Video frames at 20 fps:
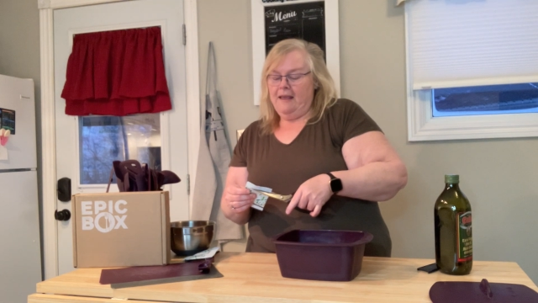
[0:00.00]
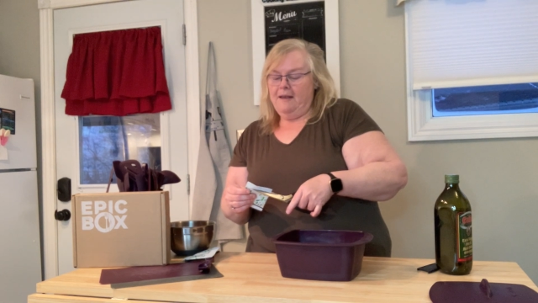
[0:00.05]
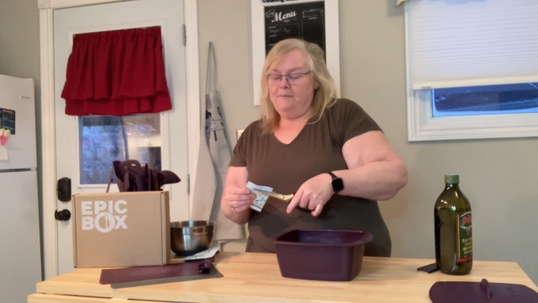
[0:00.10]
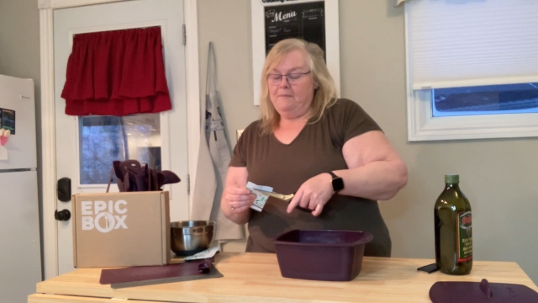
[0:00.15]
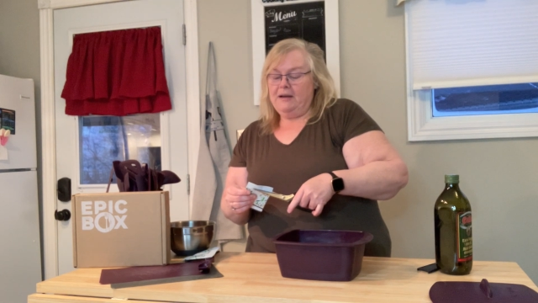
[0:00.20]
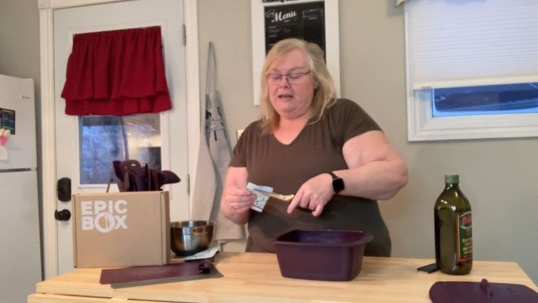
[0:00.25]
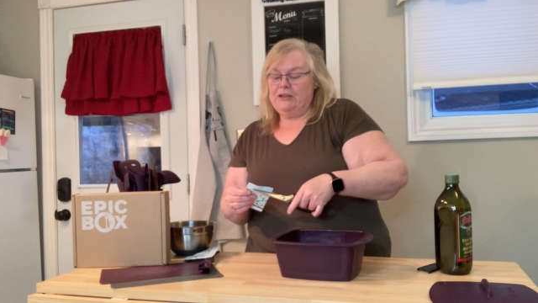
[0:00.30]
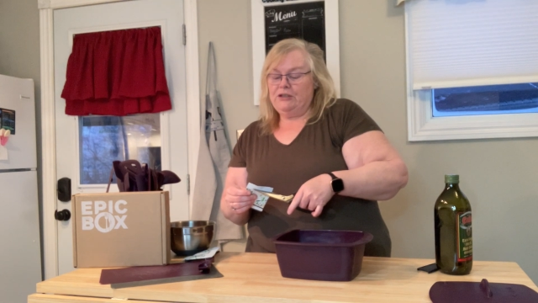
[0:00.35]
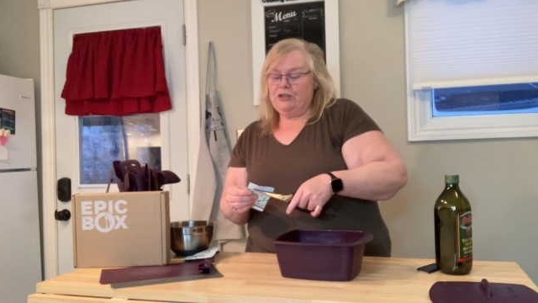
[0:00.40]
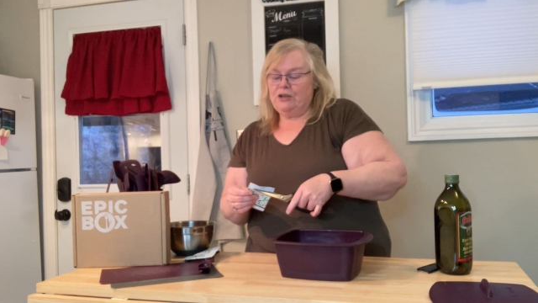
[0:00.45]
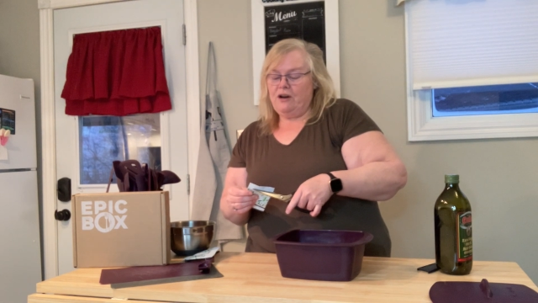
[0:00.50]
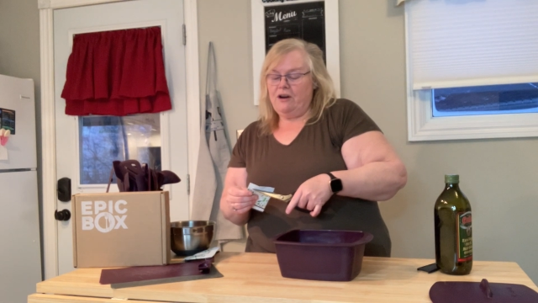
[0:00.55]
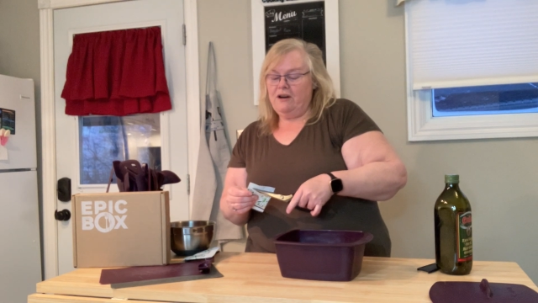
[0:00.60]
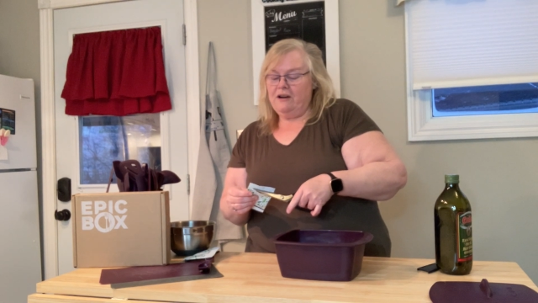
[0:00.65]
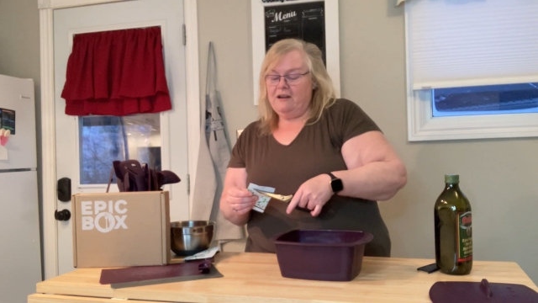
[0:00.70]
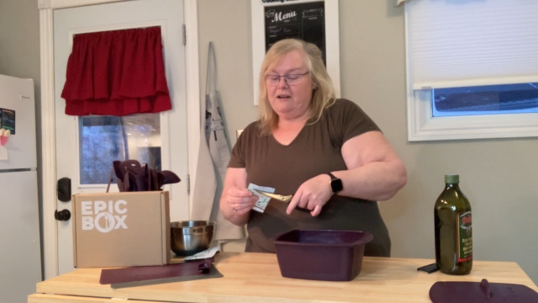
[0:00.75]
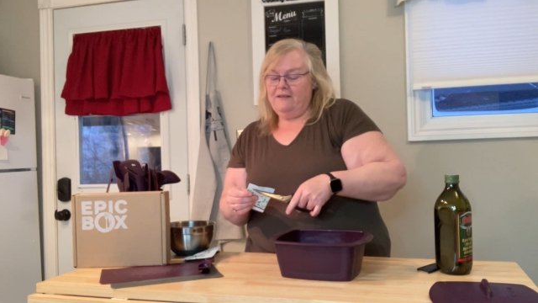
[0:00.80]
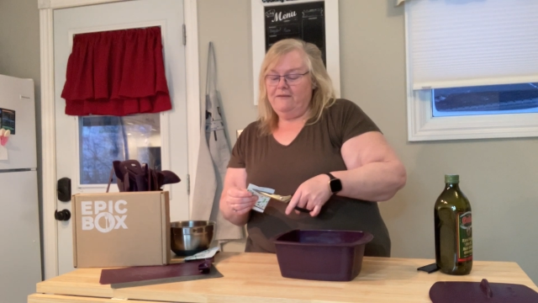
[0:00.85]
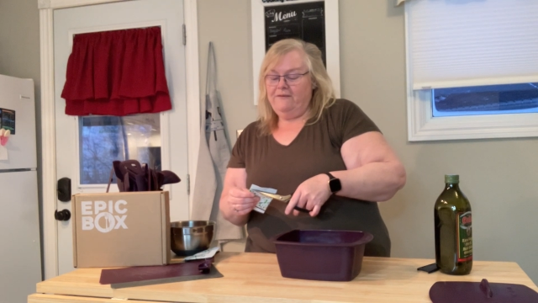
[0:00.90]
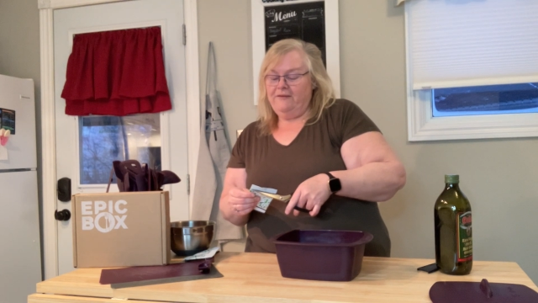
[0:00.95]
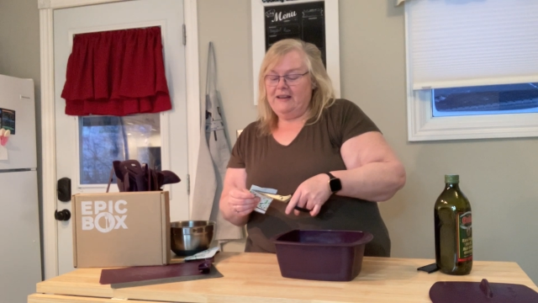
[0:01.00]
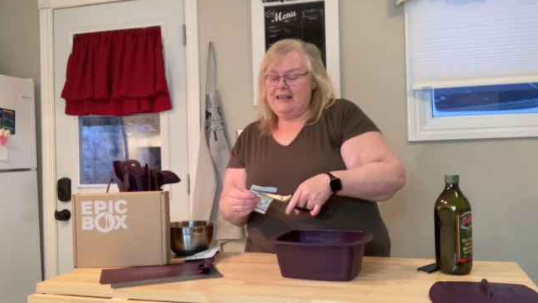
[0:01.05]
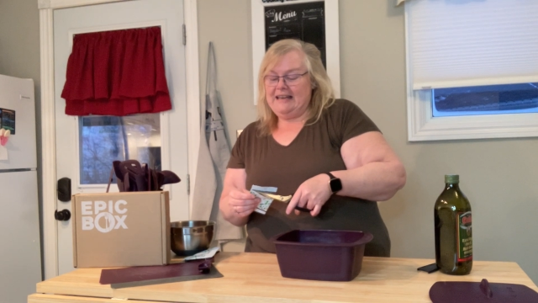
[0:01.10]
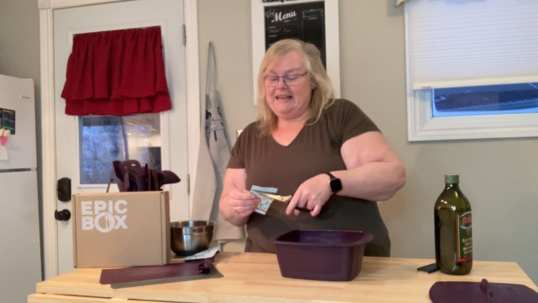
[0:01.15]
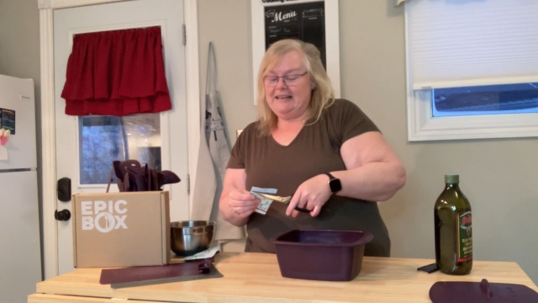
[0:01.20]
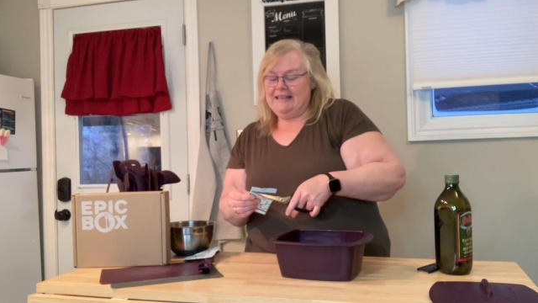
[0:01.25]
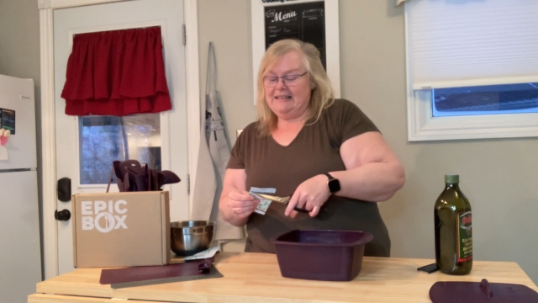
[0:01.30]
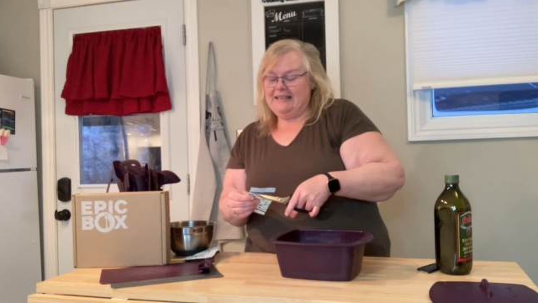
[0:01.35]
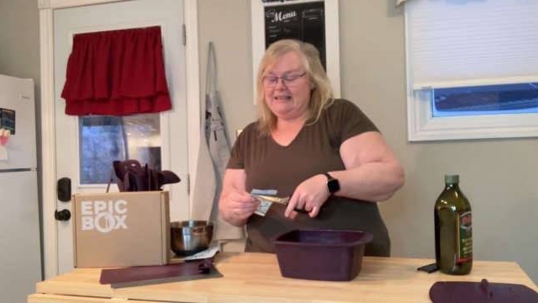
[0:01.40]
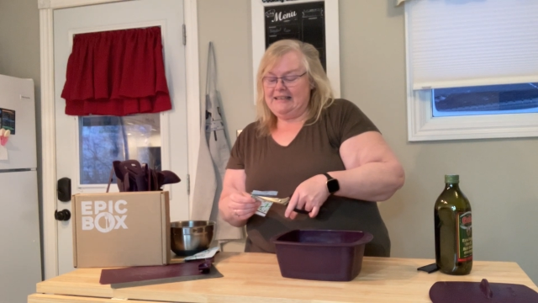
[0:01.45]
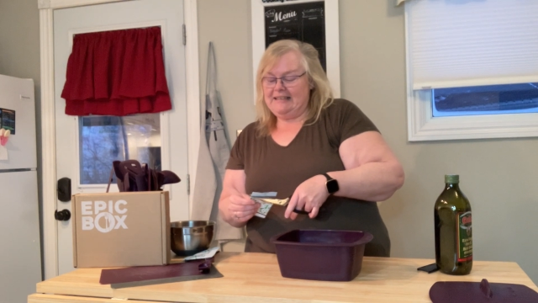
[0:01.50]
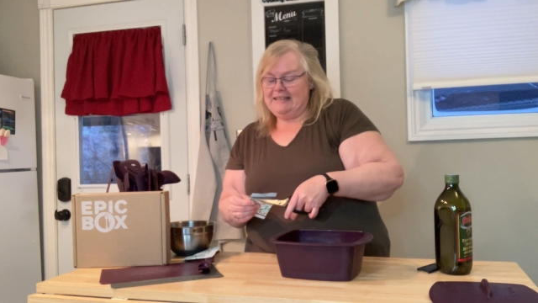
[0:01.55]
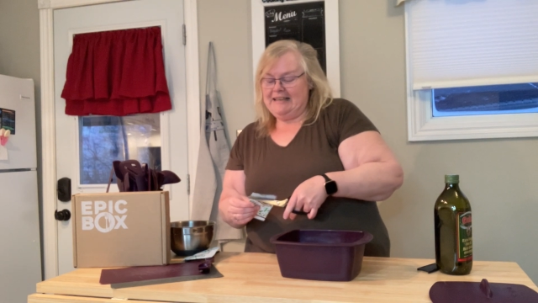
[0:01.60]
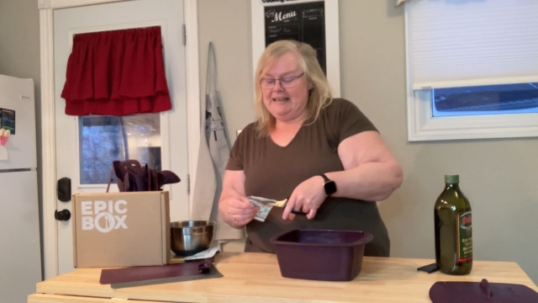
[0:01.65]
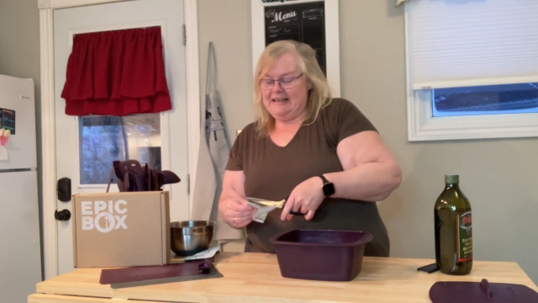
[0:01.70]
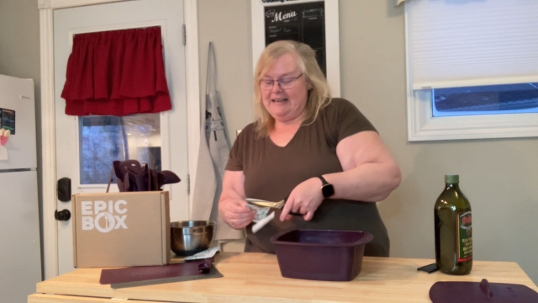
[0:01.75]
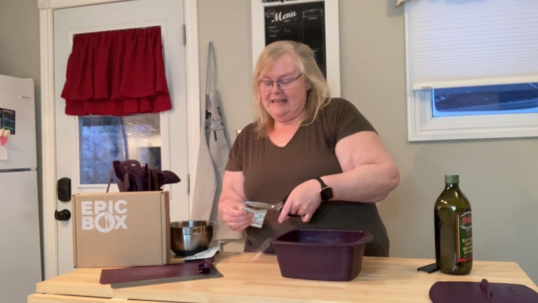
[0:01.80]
My jar of fajita seasoning